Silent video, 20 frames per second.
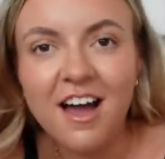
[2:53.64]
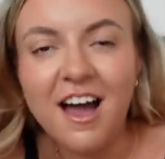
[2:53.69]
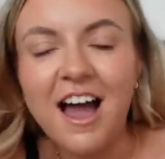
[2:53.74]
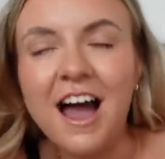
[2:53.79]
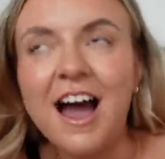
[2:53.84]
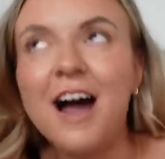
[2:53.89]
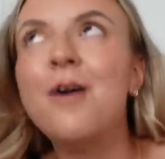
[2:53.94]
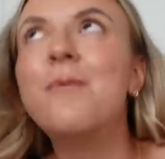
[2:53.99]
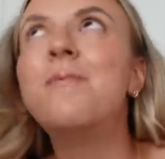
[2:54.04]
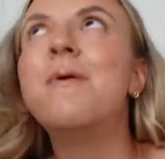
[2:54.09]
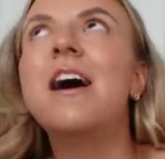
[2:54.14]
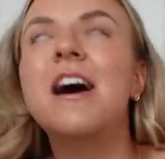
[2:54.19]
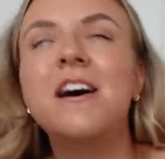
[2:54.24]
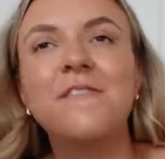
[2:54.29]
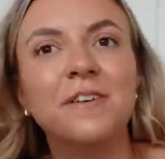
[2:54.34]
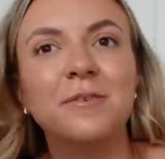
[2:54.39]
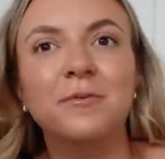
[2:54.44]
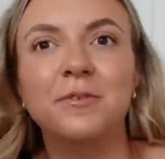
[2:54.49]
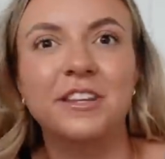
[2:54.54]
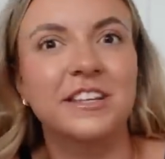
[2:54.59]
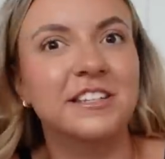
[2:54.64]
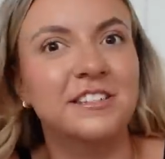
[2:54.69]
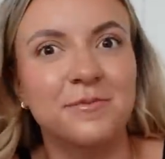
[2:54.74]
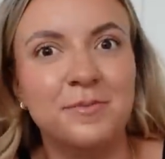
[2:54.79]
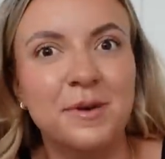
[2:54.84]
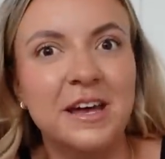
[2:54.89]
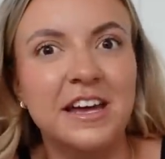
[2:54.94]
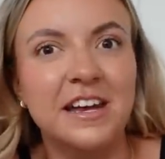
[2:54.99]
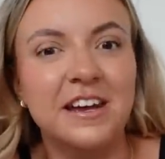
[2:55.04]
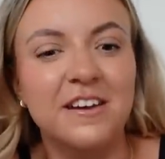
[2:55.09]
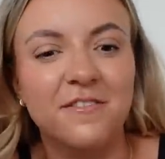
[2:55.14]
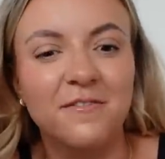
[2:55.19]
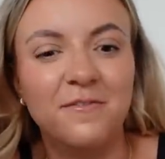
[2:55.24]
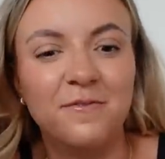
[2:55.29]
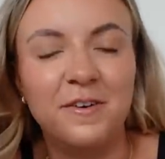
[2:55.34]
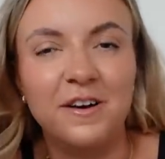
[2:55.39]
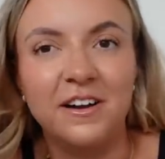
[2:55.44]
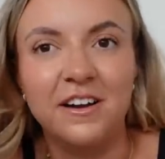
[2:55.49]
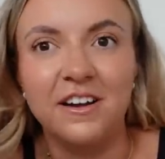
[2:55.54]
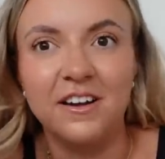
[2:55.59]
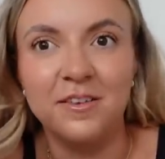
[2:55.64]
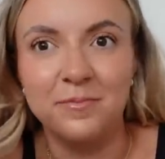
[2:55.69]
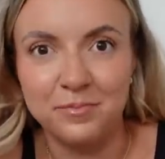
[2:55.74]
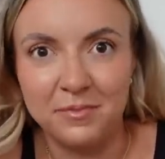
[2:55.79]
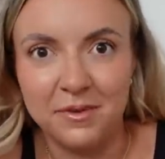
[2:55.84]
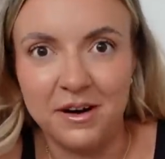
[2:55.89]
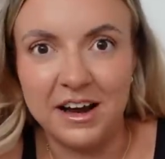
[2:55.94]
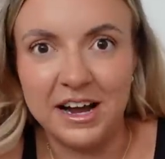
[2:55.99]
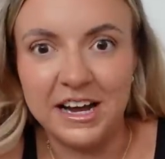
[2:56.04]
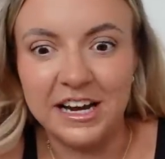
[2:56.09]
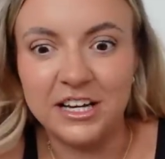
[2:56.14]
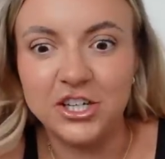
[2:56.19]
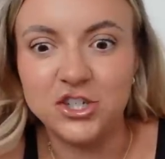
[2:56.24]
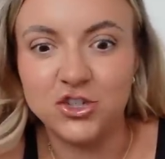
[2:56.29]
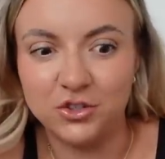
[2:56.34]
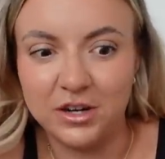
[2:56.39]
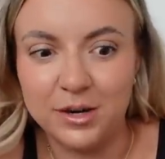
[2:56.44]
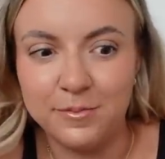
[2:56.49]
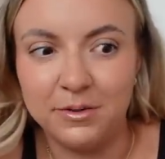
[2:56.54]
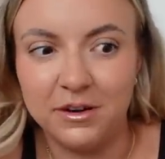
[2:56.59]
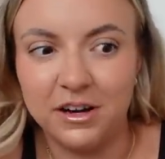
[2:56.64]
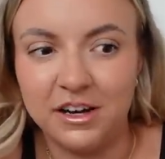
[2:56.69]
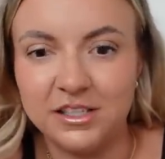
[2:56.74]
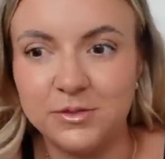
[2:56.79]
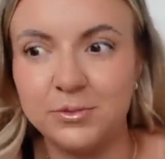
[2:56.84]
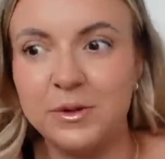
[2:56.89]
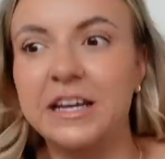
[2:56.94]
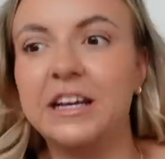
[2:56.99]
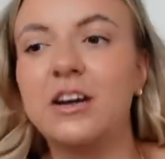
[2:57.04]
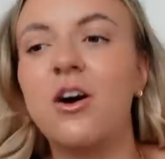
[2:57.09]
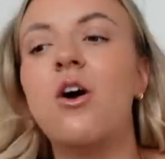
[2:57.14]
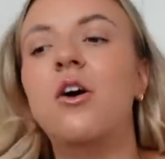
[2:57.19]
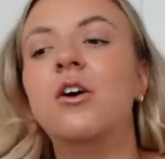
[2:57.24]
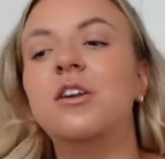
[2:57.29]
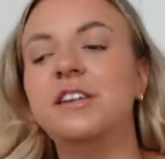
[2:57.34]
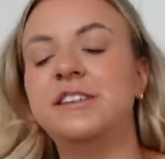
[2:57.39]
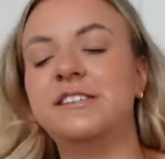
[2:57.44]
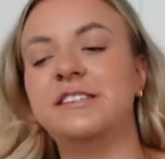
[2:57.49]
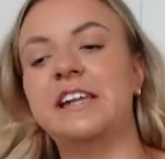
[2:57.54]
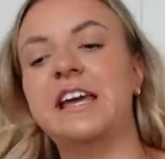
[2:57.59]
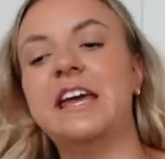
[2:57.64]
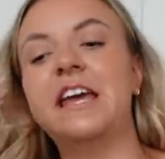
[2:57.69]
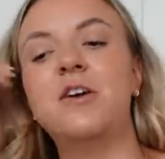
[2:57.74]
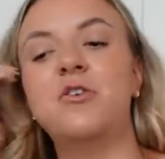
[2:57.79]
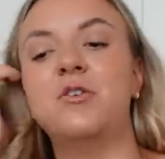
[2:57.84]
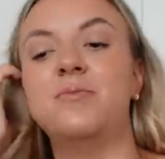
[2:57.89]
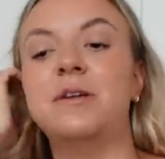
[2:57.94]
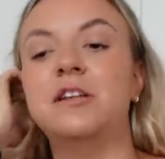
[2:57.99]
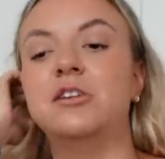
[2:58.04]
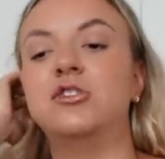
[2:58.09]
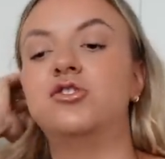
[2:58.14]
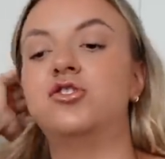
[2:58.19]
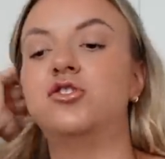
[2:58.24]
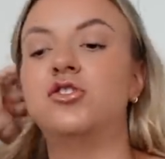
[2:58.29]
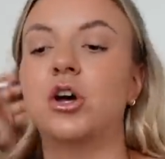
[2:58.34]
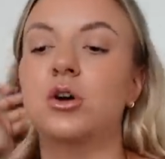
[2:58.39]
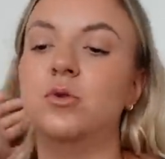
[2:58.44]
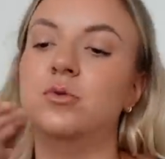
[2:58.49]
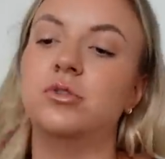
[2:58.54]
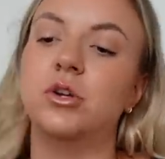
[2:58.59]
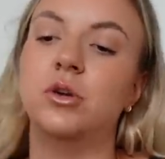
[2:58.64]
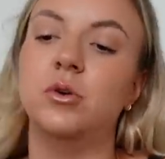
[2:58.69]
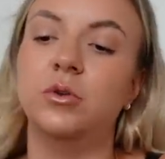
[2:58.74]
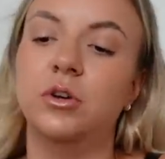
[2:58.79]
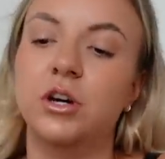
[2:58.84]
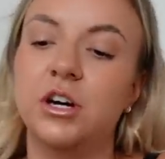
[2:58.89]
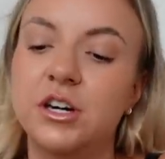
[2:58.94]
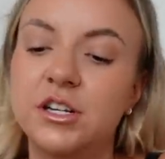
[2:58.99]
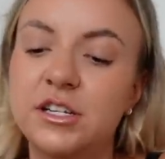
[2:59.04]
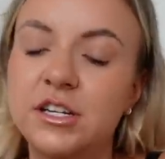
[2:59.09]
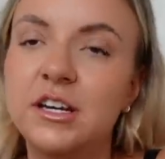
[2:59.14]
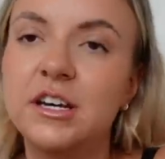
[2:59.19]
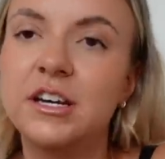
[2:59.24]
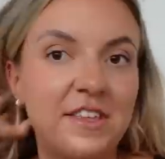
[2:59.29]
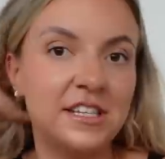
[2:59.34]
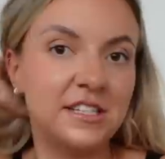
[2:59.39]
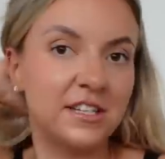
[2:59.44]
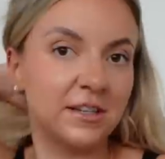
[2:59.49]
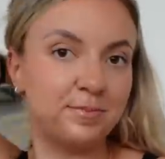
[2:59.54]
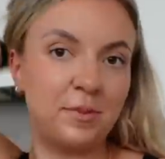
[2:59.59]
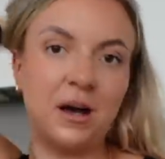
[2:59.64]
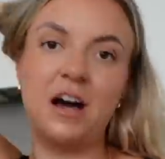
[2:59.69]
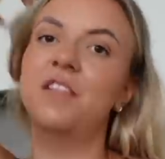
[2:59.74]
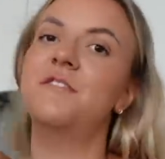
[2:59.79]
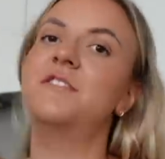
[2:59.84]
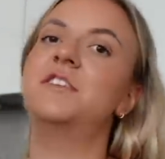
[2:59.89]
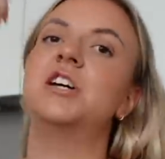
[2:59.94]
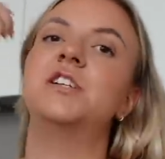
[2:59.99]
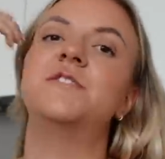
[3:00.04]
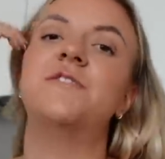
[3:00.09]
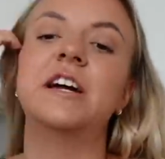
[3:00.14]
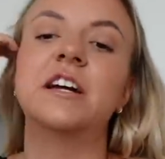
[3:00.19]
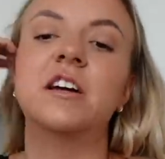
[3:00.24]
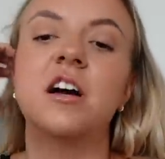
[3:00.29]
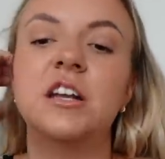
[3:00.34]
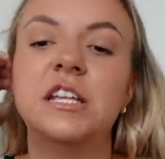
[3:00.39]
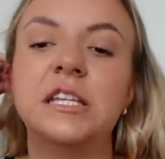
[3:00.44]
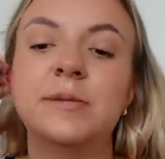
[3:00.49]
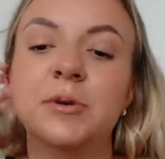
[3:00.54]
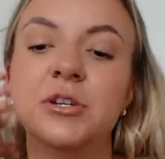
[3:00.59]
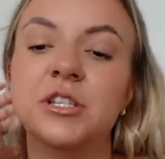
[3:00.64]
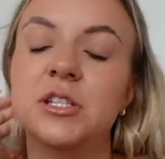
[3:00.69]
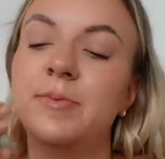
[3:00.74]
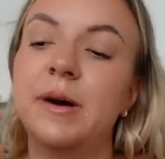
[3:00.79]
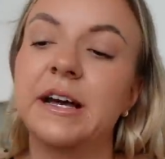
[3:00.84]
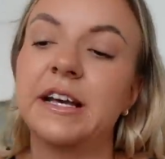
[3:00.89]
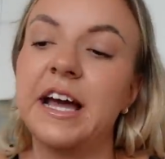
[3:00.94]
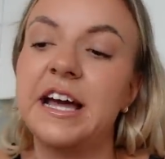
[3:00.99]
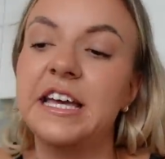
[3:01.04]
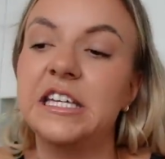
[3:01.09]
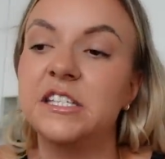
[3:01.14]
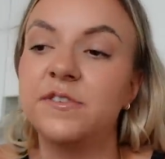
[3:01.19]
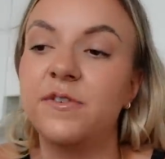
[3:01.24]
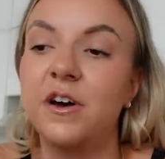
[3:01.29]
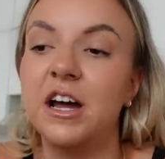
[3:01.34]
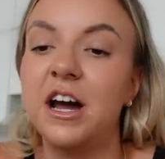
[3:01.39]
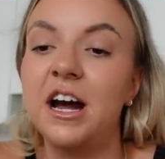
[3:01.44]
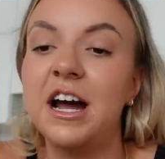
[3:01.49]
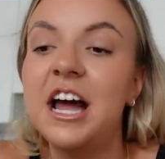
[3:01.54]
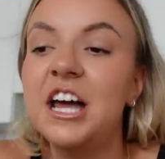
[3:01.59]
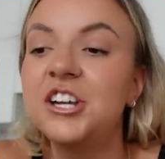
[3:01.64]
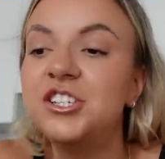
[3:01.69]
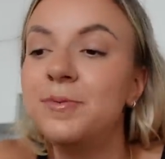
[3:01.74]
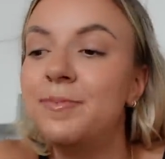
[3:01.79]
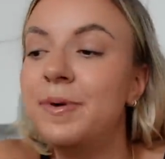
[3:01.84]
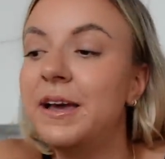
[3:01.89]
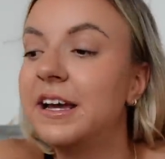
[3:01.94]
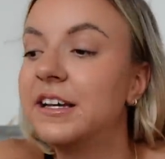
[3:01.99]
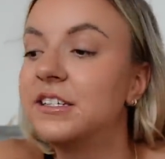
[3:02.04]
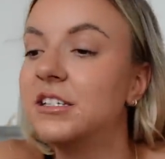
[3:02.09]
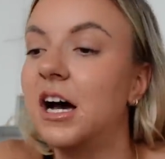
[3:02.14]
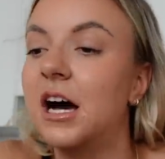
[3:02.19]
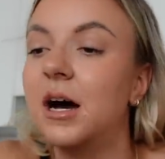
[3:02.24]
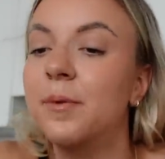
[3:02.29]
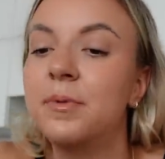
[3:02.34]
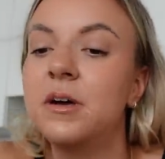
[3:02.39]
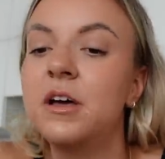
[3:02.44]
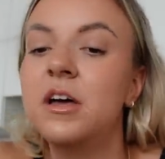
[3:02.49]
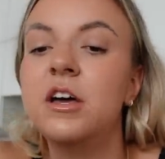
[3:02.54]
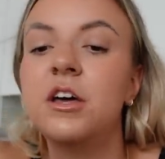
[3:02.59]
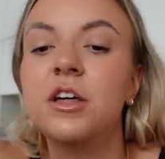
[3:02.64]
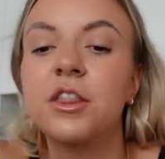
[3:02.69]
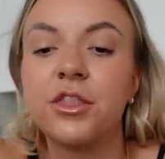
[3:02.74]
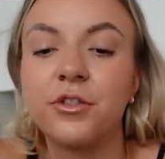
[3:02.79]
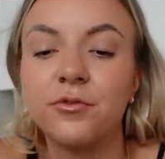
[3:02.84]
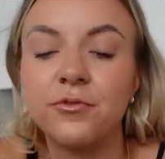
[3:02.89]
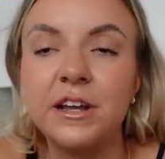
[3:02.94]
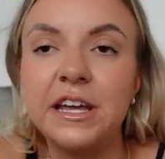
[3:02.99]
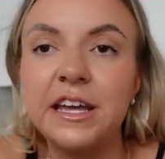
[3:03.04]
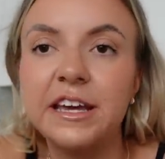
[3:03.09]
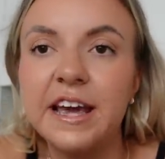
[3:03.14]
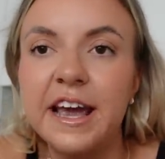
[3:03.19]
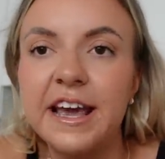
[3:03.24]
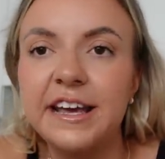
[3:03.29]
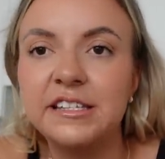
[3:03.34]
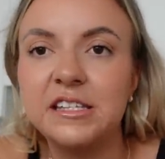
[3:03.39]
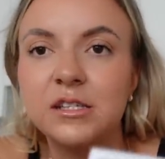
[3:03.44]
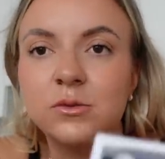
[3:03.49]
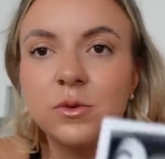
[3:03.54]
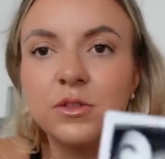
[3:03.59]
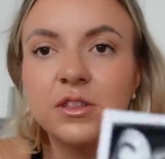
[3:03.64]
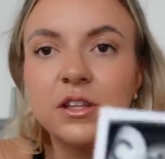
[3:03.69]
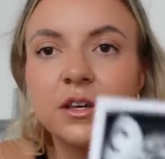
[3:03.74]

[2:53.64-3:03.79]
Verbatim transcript: How perfect would this have been for my trip last week? Honestly, it would have been so, so good. This part of the video is very kindly sponsored by Casetify. I actually picked up three cases with